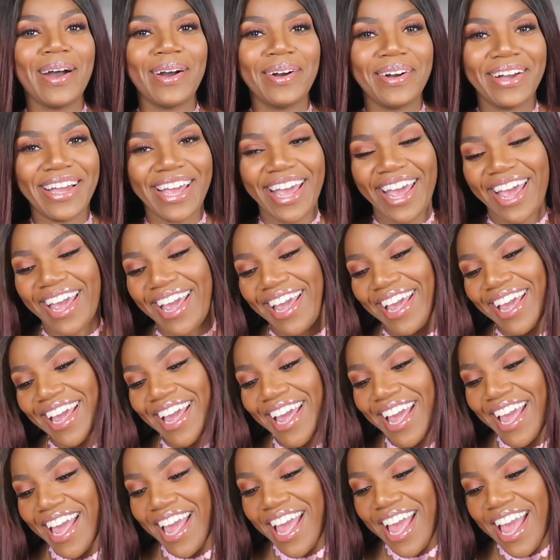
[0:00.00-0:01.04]
Okay.
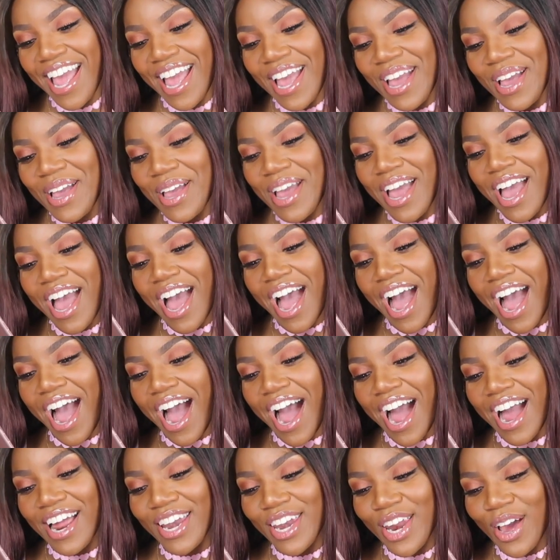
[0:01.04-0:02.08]

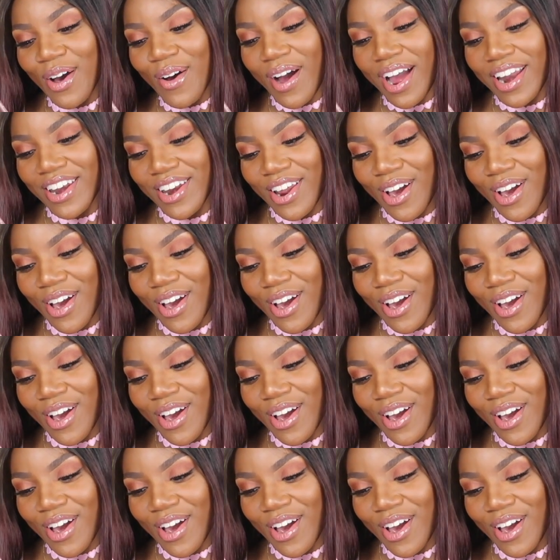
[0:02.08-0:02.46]
I know